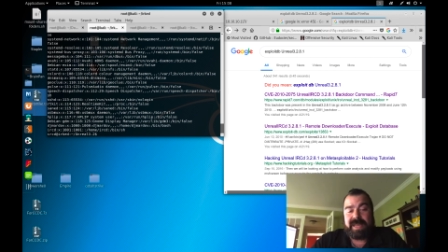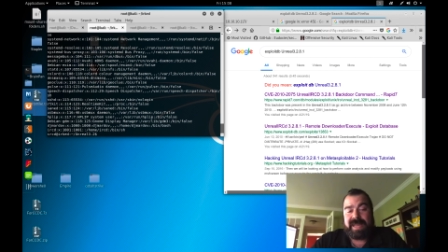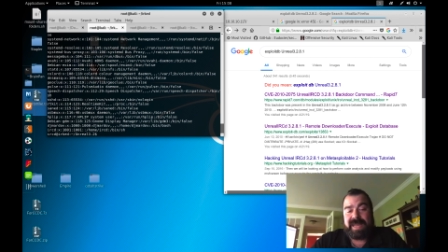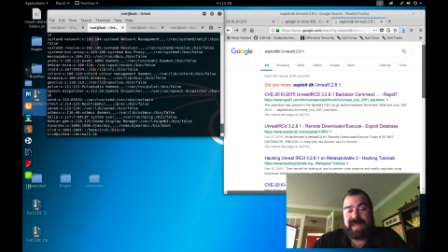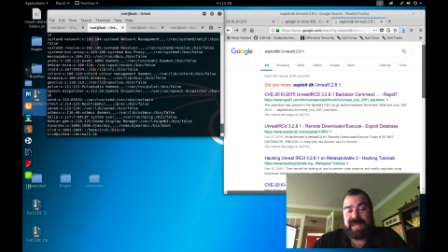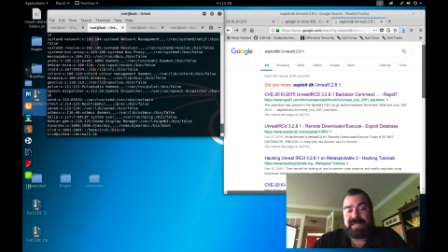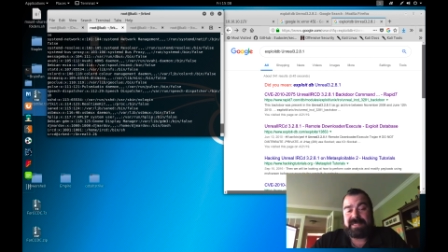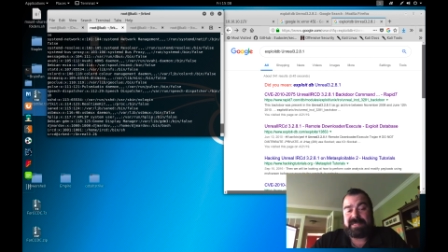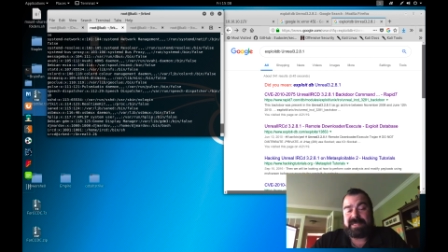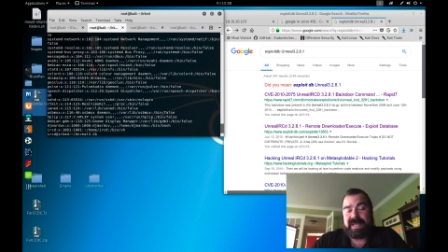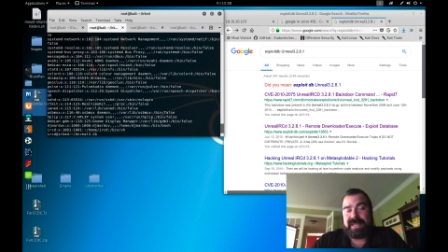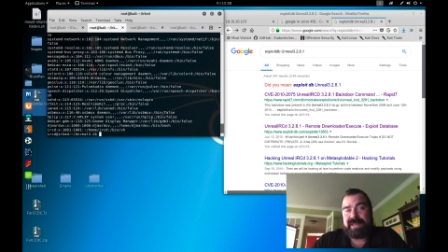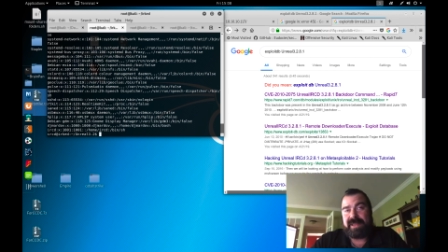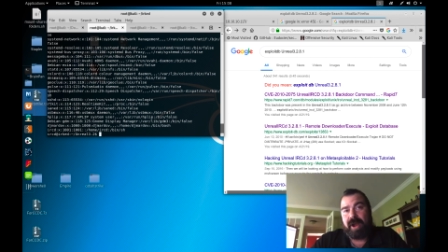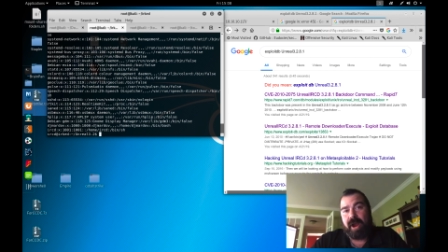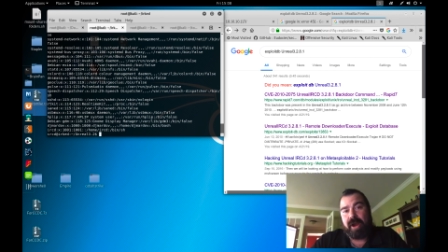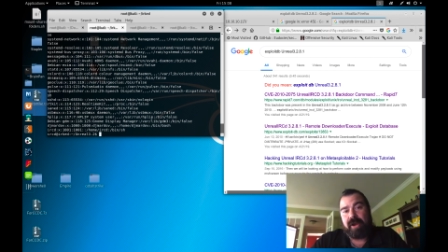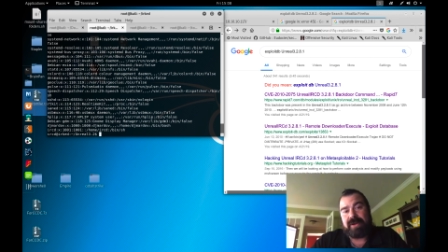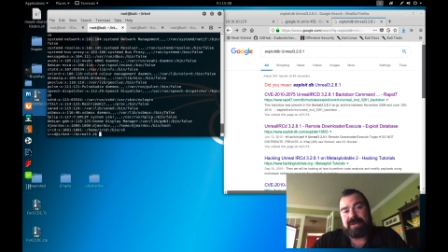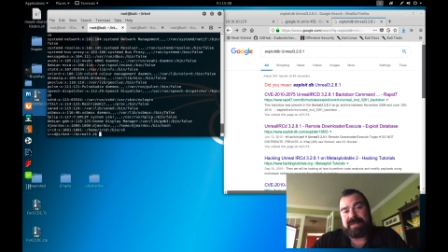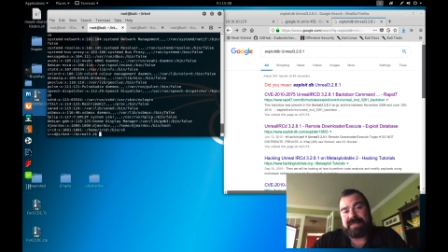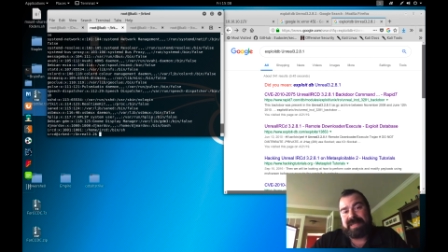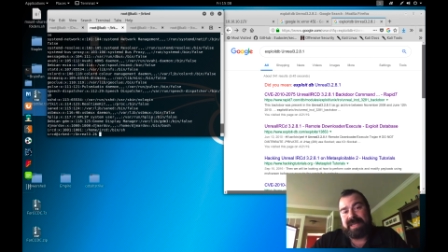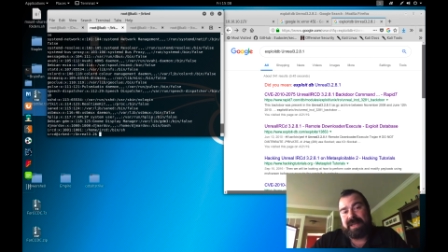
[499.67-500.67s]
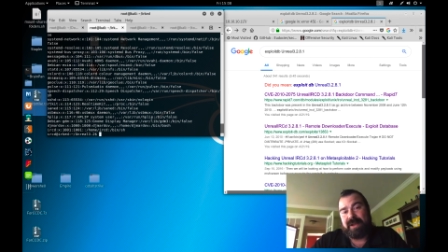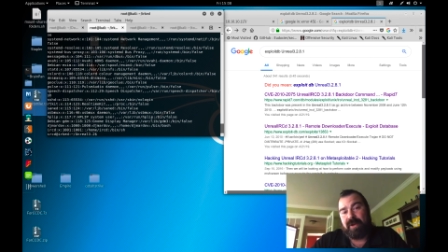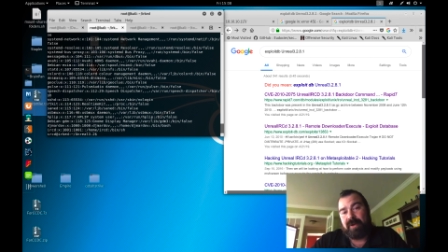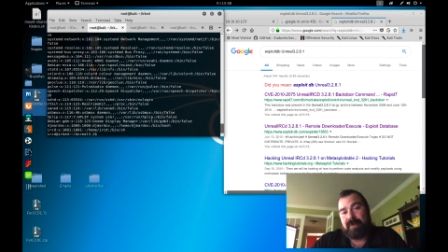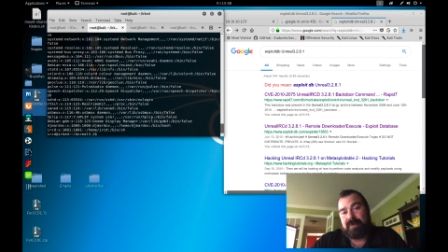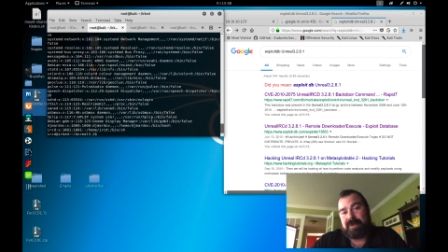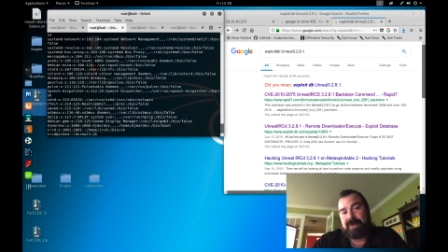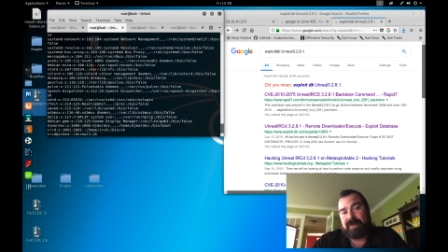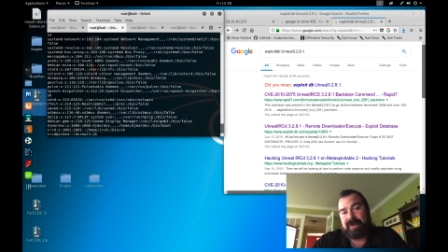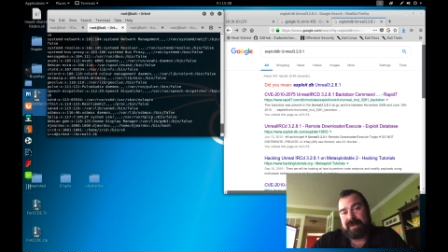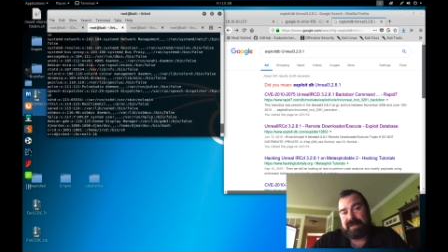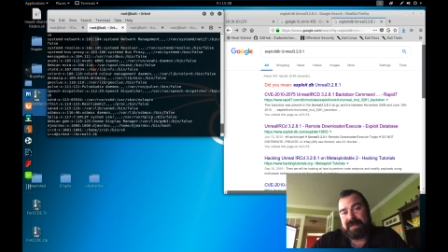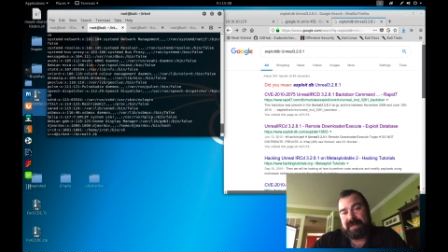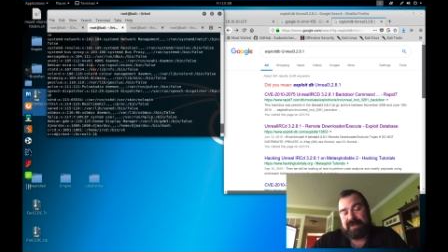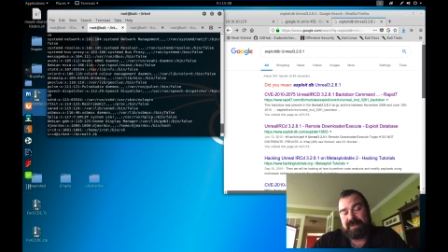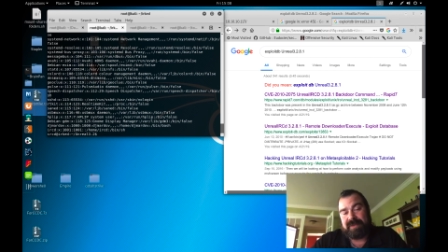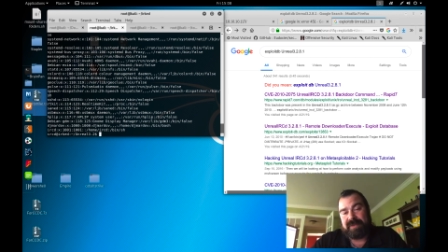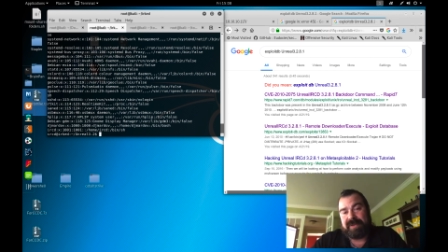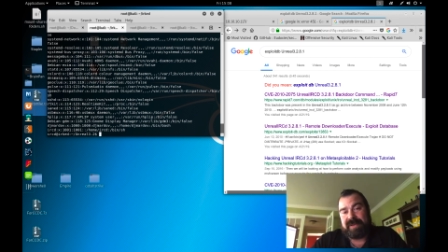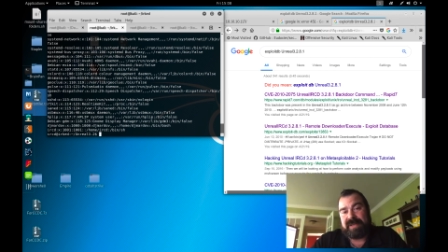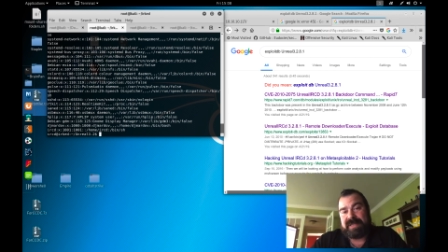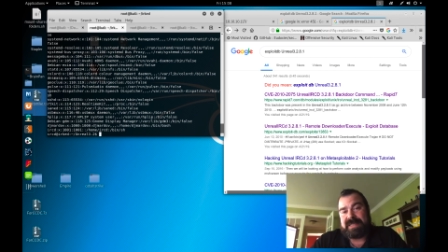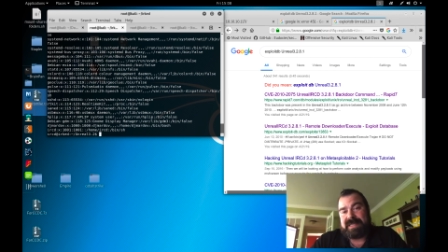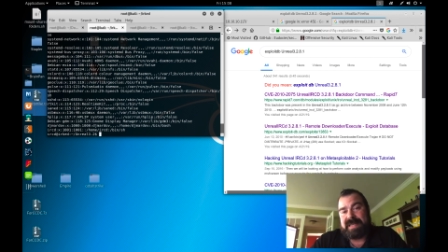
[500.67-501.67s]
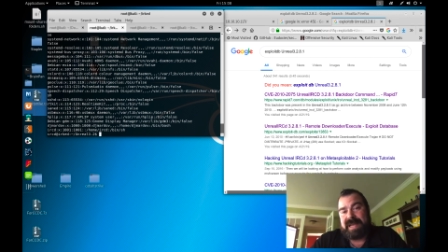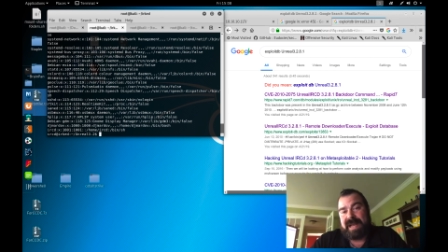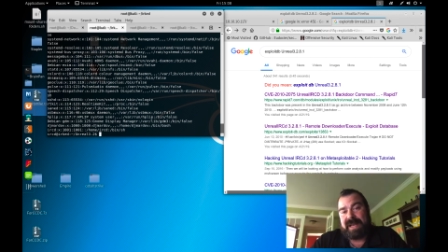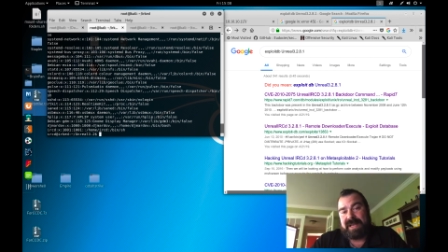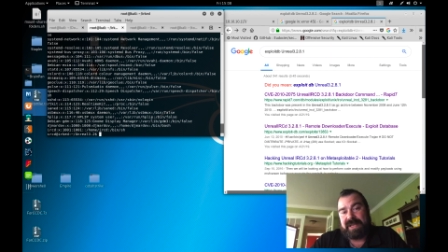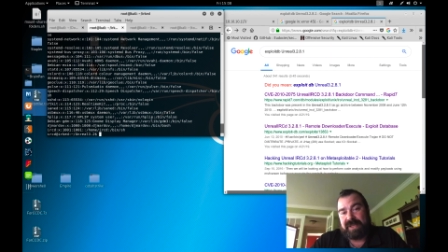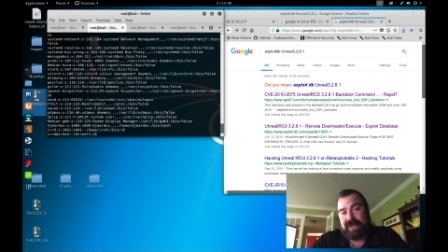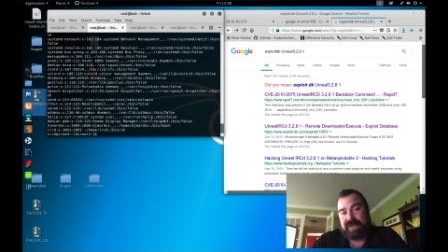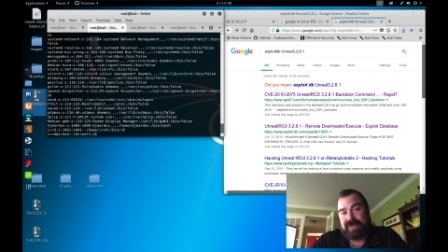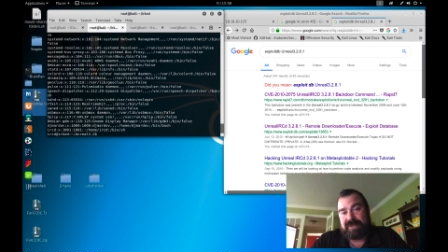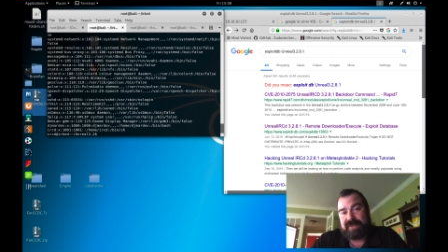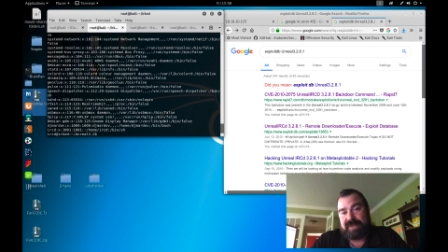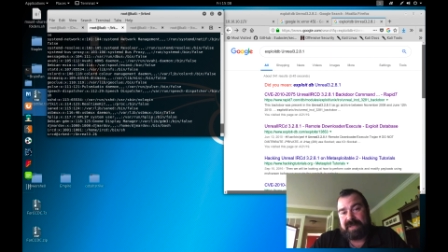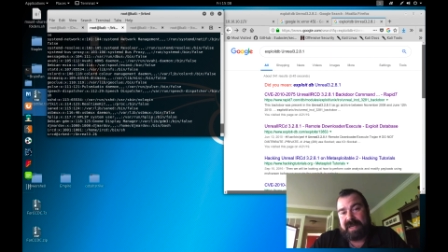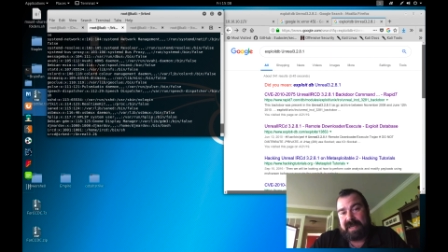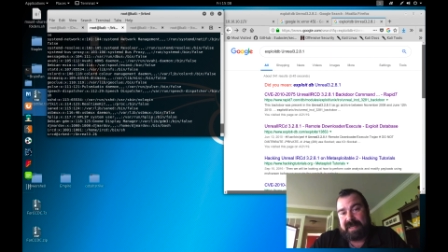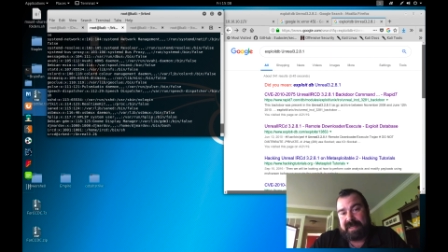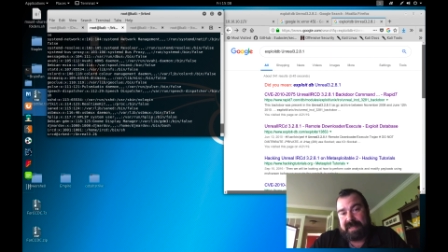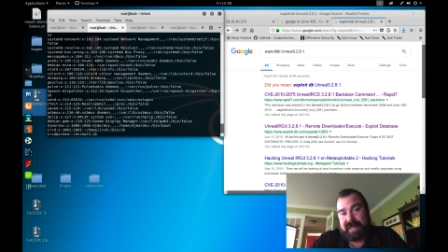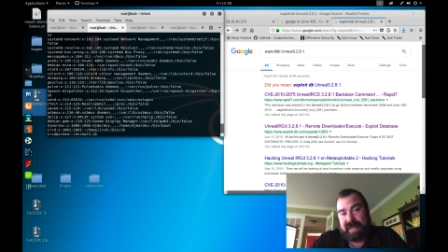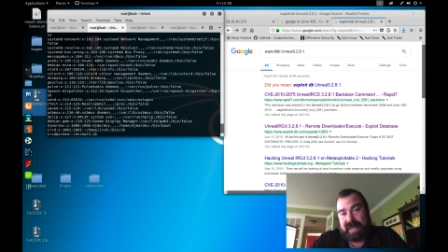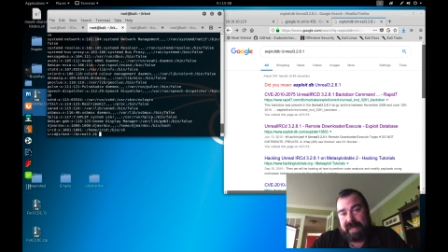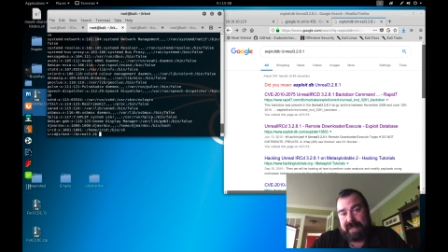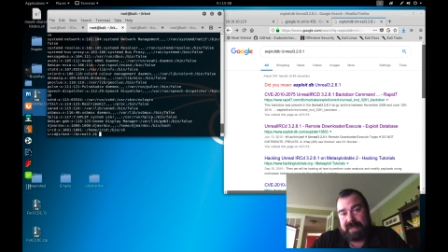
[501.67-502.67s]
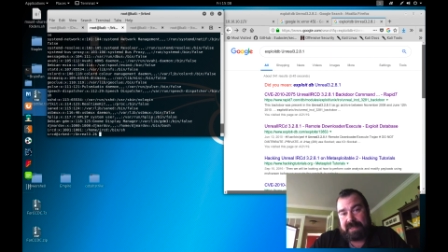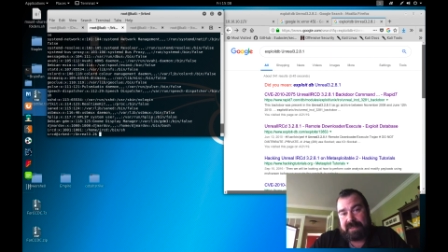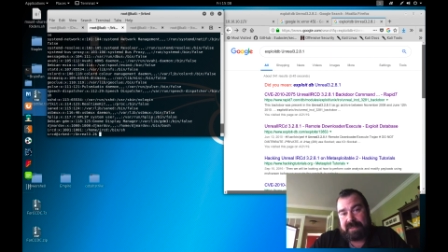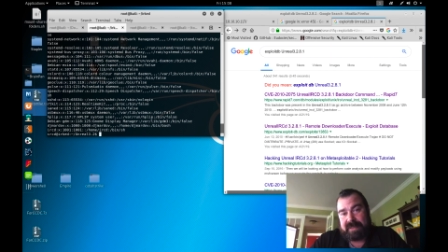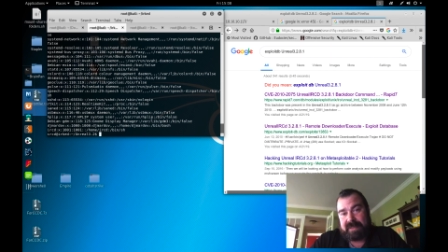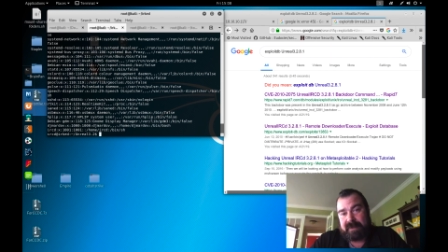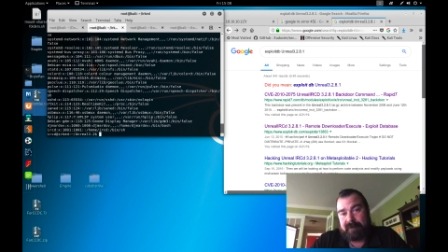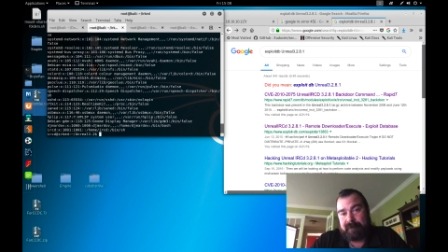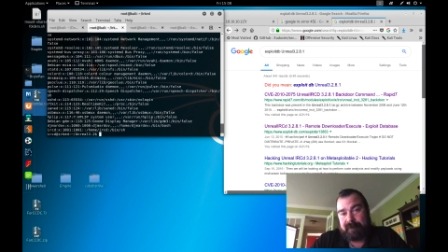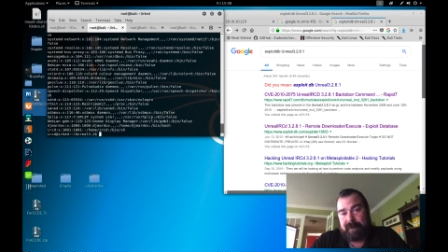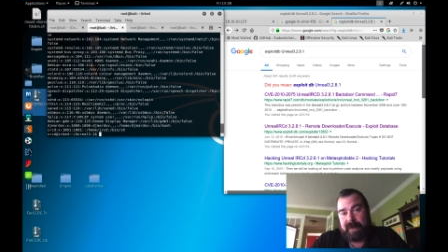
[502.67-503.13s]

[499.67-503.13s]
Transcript: inside the IRC home directory, there is not a user.txt.